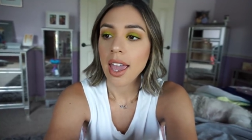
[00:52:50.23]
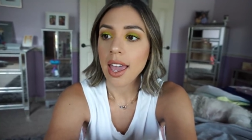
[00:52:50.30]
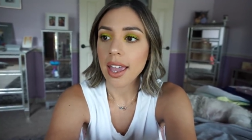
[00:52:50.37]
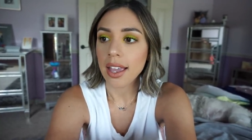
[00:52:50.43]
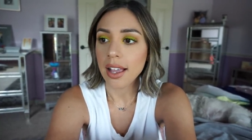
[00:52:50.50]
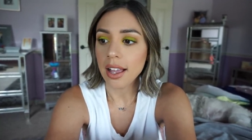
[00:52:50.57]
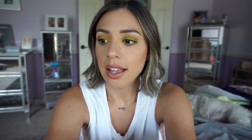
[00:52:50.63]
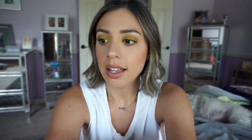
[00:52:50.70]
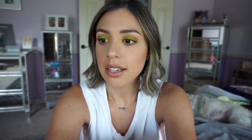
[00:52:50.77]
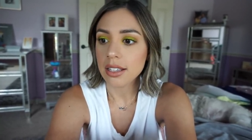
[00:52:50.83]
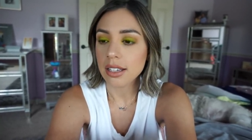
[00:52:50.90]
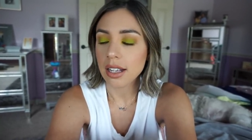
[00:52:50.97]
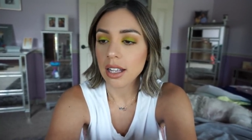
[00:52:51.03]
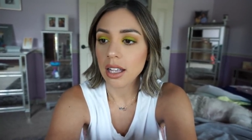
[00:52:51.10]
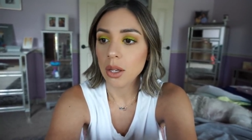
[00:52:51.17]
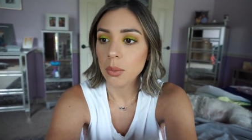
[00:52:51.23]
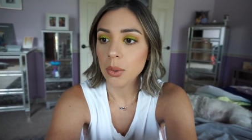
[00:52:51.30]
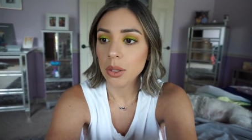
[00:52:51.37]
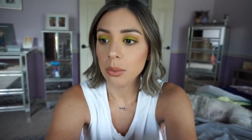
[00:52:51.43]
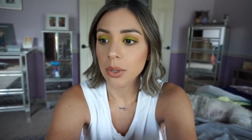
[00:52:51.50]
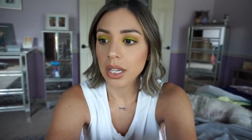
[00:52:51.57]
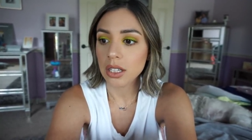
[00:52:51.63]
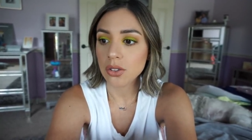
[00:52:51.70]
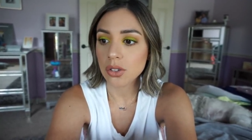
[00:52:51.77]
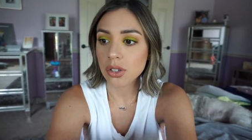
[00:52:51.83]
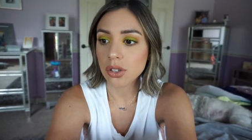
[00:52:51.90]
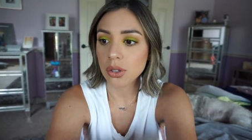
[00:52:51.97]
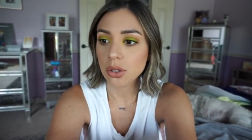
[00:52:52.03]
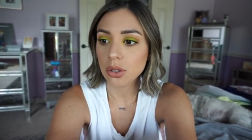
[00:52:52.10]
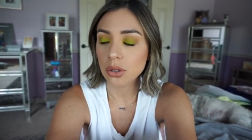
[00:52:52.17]
And uh, we went
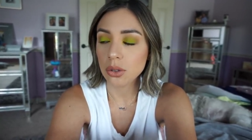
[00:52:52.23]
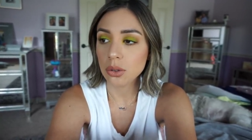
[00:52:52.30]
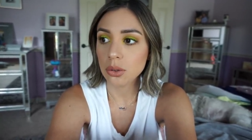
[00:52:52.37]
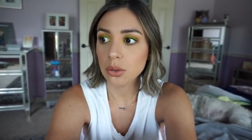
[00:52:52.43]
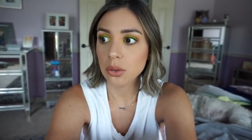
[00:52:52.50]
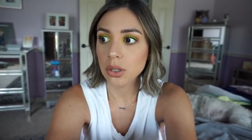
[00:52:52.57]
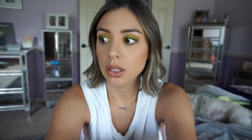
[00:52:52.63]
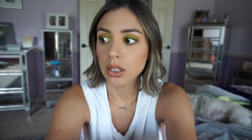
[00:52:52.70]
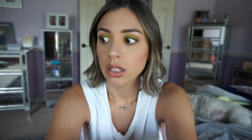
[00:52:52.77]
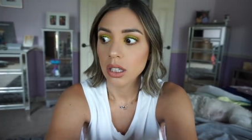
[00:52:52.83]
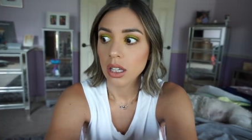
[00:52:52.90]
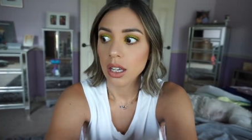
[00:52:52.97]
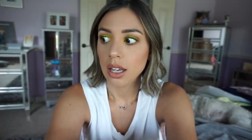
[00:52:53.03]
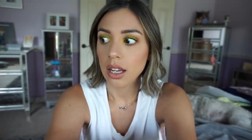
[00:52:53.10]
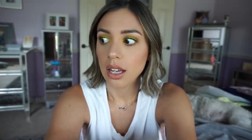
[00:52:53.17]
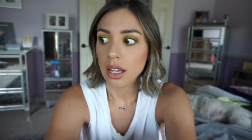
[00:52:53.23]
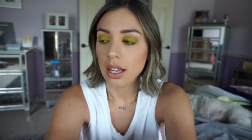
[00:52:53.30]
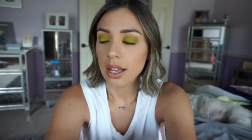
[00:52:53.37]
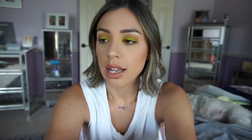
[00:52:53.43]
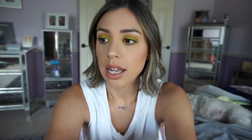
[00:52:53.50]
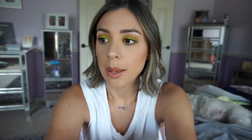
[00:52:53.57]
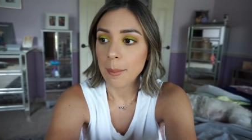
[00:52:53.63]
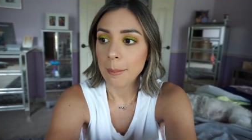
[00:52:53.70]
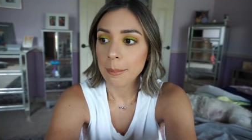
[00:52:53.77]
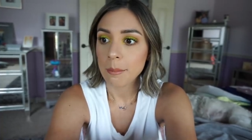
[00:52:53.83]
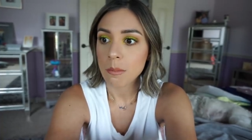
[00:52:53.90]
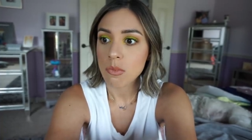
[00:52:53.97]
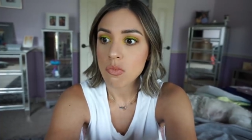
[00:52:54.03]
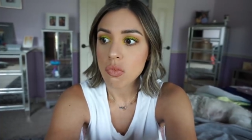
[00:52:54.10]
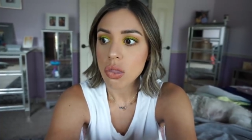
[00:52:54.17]
to um,
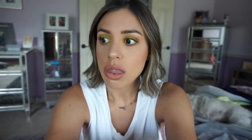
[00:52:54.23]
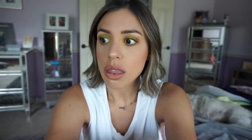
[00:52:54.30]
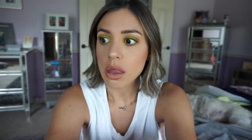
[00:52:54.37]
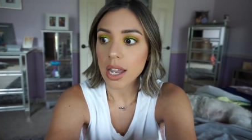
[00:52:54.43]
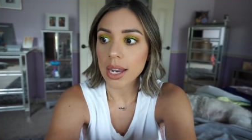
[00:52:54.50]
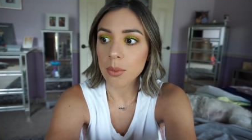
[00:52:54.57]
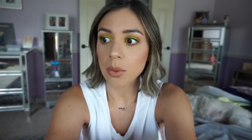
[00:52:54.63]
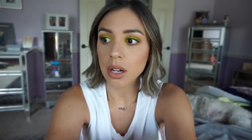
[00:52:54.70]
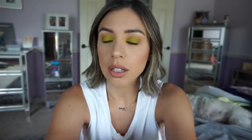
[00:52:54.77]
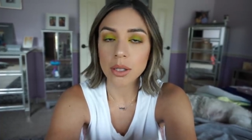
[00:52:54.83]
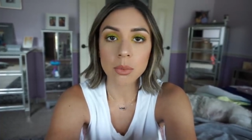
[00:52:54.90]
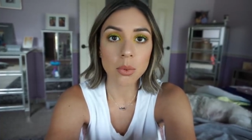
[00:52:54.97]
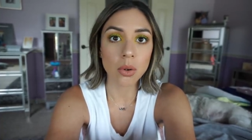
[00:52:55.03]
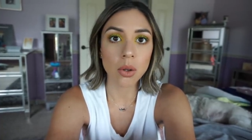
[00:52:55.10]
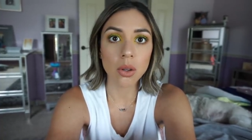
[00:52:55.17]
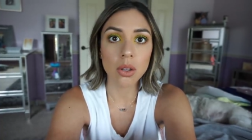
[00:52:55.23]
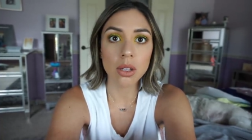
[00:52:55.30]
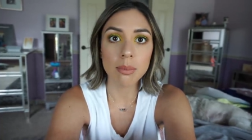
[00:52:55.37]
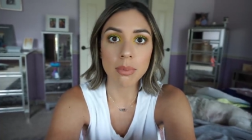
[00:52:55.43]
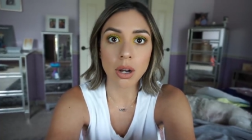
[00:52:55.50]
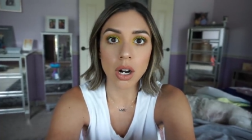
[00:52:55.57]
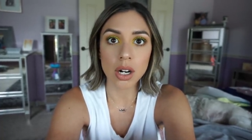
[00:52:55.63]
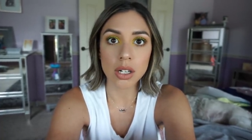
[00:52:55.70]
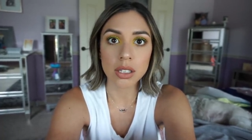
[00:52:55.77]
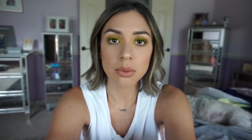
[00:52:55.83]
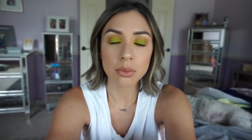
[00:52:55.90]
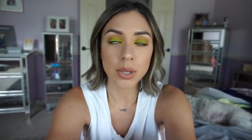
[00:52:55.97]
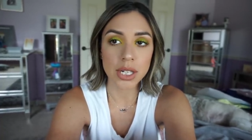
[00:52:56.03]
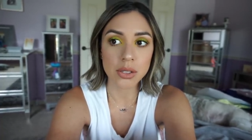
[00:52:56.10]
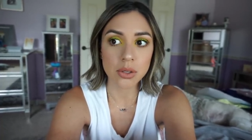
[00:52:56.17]
a rock and roll bar
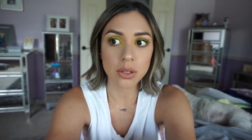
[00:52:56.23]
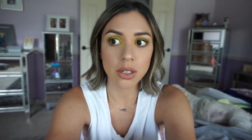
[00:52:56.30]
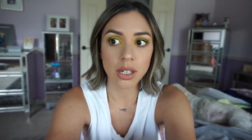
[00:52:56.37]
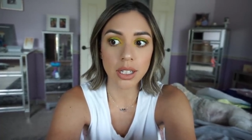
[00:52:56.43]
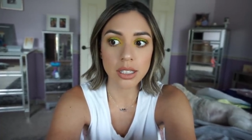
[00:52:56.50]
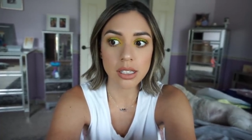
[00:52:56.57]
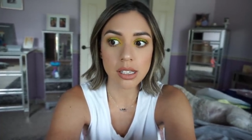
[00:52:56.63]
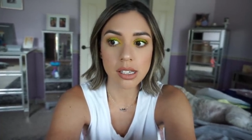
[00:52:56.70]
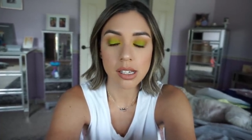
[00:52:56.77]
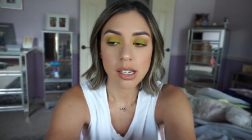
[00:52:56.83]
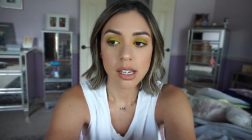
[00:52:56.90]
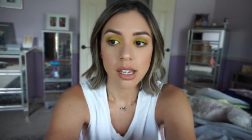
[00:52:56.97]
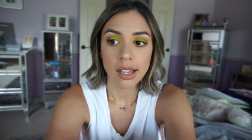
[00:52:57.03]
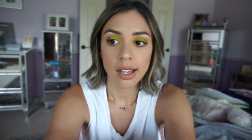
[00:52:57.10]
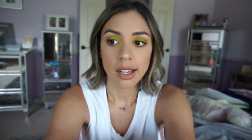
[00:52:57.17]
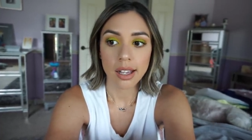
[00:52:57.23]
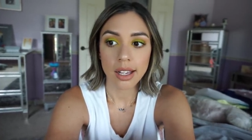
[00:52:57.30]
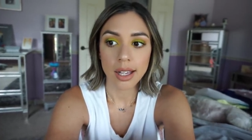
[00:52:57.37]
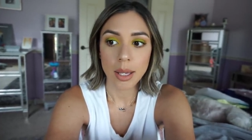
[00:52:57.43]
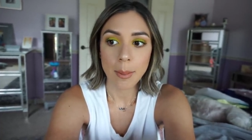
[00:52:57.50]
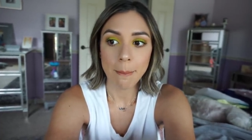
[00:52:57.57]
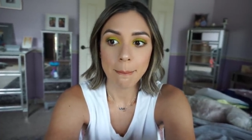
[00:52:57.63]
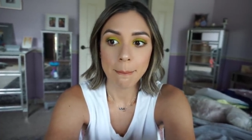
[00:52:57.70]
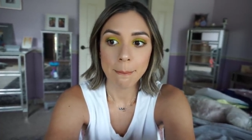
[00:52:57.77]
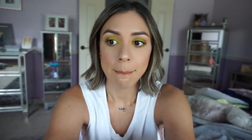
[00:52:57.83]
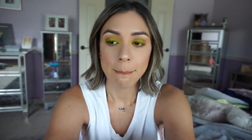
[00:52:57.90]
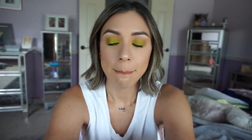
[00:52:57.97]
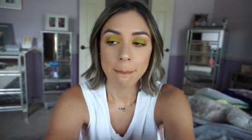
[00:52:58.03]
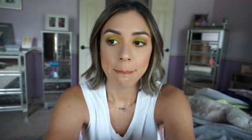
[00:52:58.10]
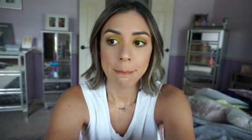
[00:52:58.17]
restaurant. Um,
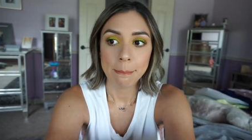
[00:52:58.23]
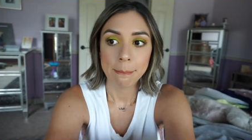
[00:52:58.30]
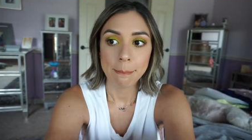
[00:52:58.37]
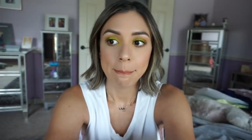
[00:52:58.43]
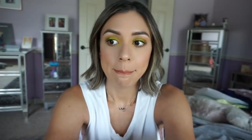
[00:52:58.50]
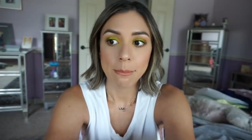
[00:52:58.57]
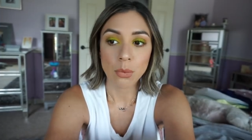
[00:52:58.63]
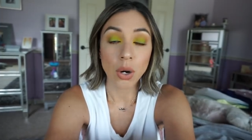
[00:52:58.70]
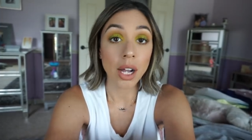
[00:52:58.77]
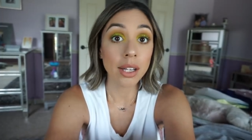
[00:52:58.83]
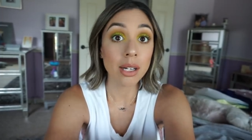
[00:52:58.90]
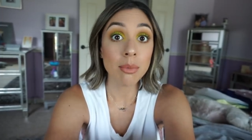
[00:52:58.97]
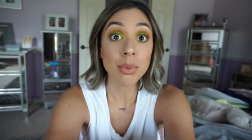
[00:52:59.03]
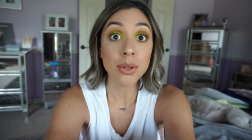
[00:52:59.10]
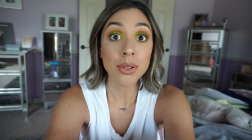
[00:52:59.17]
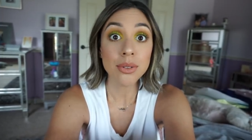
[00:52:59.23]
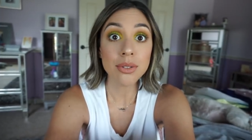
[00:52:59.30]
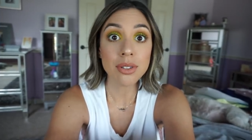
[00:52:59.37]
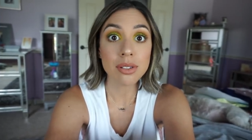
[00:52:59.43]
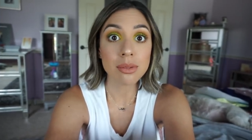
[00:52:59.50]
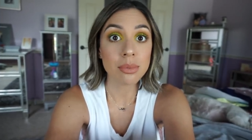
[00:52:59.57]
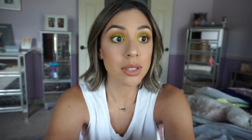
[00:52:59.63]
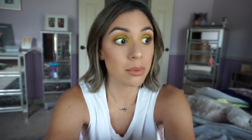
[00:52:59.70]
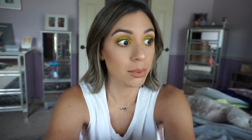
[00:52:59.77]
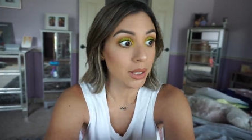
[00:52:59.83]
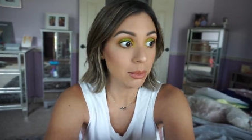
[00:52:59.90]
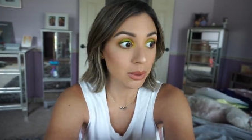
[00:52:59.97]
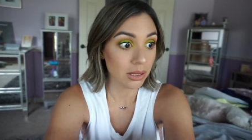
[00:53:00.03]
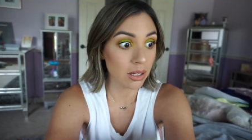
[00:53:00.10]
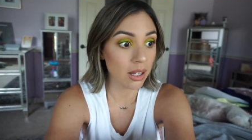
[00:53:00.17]
rock and Brews was what
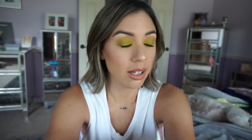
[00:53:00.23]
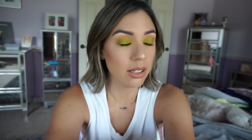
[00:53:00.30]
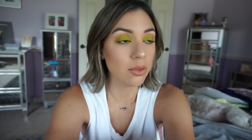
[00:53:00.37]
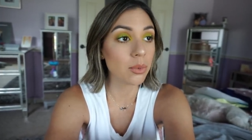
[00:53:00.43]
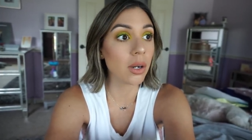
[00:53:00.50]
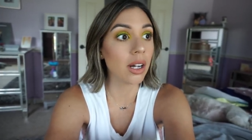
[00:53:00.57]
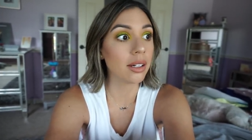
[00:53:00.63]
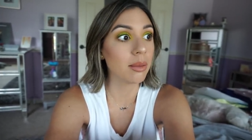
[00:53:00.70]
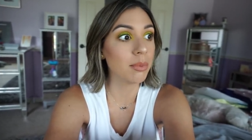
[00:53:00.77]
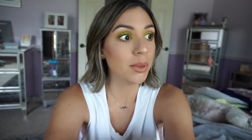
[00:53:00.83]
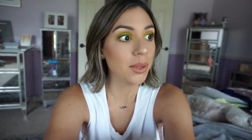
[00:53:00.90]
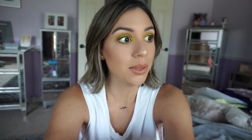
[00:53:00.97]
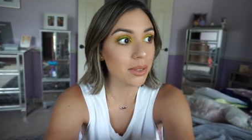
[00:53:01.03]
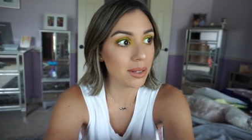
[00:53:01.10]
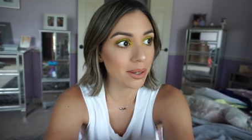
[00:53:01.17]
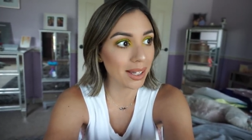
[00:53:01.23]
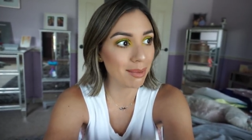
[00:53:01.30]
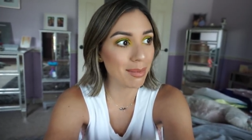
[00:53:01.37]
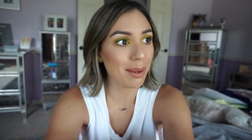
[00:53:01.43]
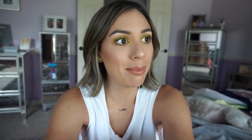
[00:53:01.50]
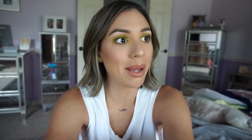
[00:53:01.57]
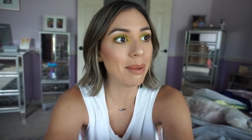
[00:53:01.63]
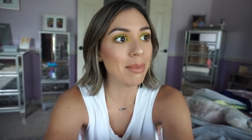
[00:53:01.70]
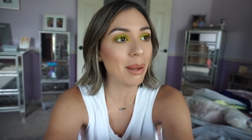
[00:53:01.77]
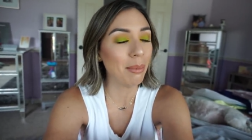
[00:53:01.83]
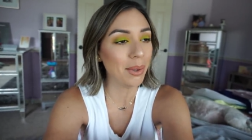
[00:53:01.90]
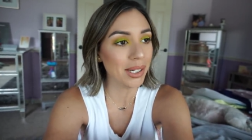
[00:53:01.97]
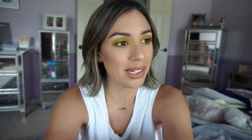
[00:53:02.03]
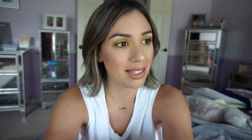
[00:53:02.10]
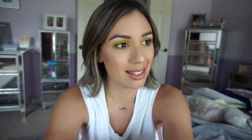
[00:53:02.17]
it was called. Rock and Brews. Okay, my, my
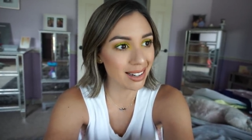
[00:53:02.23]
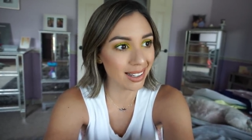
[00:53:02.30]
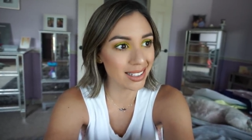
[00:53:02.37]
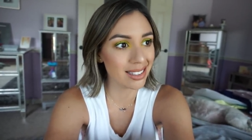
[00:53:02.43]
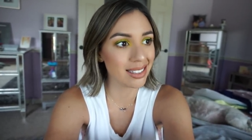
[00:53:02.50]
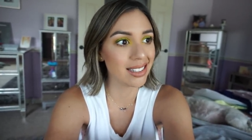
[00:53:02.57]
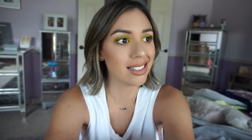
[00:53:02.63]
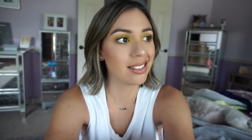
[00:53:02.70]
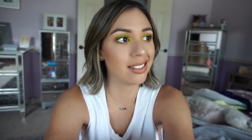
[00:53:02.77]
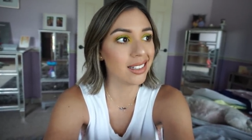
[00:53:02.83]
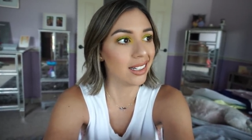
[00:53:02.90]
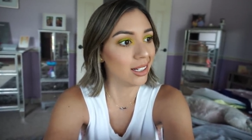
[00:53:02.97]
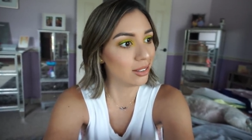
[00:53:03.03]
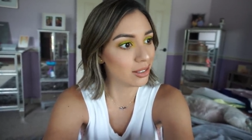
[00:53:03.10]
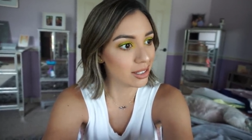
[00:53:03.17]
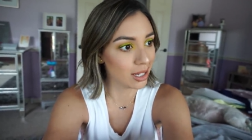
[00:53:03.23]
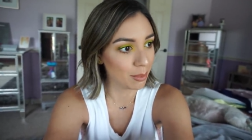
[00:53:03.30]
memory does not, you know, does